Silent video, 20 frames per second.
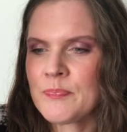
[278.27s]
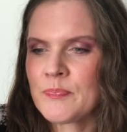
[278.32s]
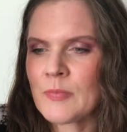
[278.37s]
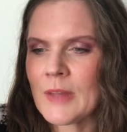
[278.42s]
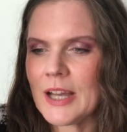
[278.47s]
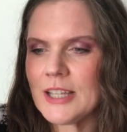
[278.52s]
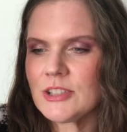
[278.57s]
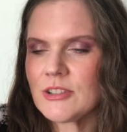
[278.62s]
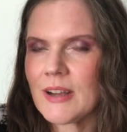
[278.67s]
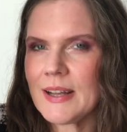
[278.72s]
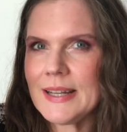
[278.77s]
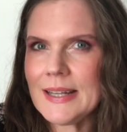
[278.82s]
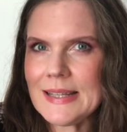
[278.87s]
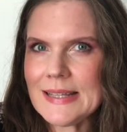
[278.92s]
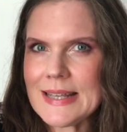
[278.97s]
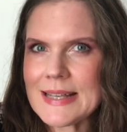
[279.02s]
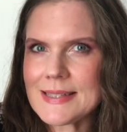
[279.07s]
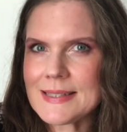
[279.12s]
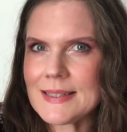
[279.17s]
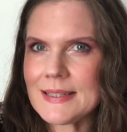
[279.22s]
I tried it
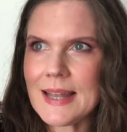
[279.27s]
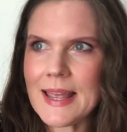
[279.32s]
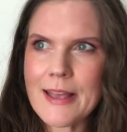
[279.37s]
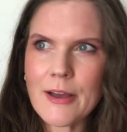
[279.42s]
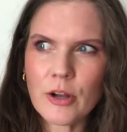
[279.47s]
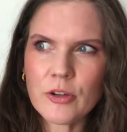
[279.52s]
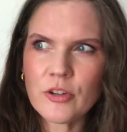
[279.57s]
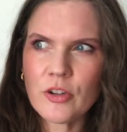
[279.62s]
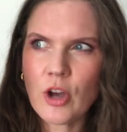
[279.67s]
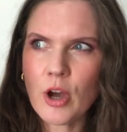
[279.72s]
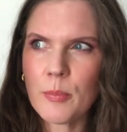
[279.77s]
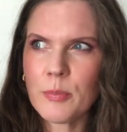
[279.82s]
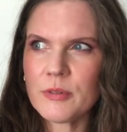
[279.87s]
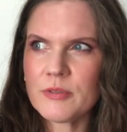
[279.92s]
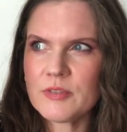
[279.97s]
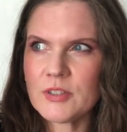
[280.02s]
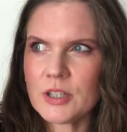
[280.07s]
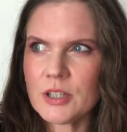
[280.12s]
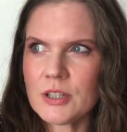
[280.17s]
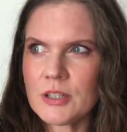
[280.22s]
yesterday on top
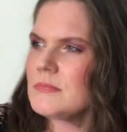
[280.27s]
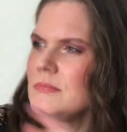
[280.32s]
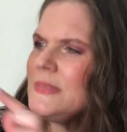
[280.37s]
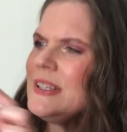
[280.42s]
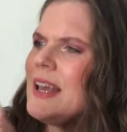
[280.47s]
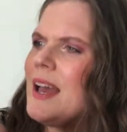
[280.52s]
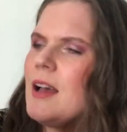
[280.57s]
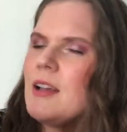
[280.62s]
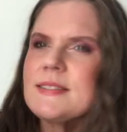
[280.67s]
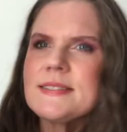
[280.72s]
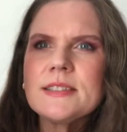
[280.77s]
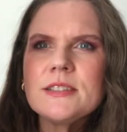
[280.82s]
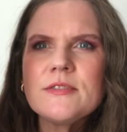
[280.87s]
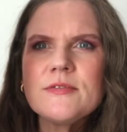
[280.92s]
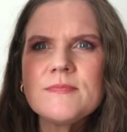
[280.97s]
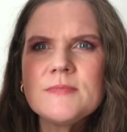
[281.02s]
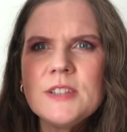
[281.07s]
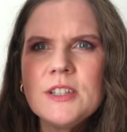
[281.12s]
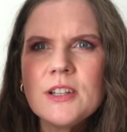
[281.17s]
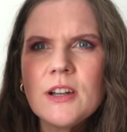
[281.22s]
of a, sort of,
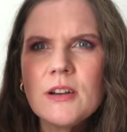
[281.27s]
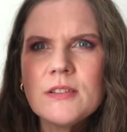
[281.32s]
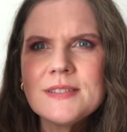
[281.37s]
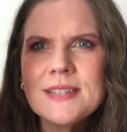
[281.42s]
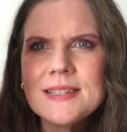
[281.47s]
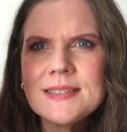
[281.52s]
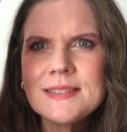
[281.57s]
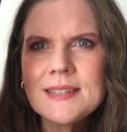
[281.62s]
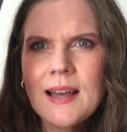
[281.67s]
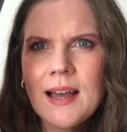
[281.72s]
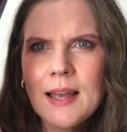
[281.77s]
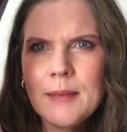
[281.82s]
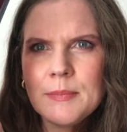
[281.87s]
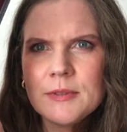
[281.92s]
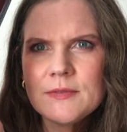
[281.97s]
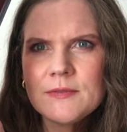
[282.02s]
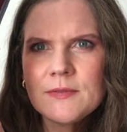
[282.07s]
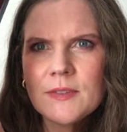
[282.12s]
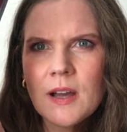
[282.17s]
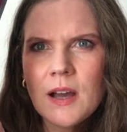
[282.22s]
this type
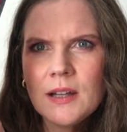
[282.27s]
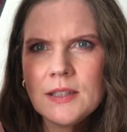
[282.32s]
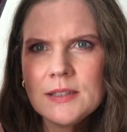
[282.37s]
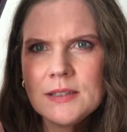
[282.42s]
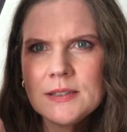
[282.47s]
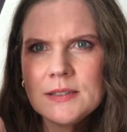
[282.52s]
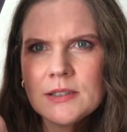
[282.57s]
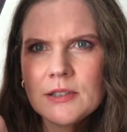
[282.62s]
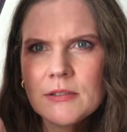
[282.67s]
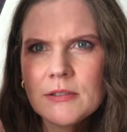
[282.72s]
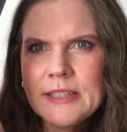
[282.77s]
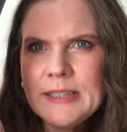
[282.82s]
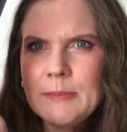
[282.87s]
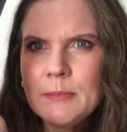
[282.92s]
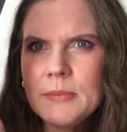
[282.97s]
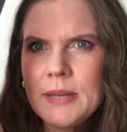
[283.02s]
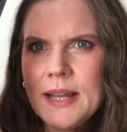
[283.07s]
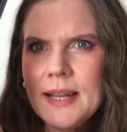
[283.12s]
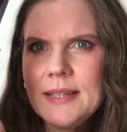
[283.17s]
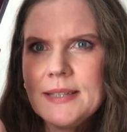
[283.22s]
of colored cream
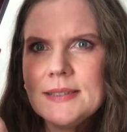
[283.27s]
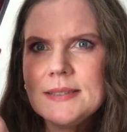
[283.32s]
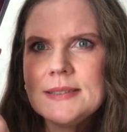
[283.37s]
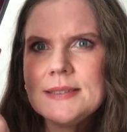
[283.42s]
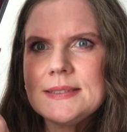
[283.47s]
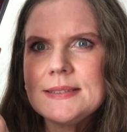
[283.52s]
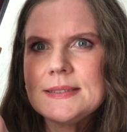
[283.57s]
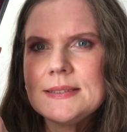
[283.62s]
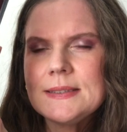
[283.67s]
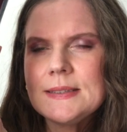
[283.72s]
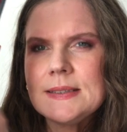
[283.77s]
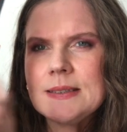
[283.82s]
base.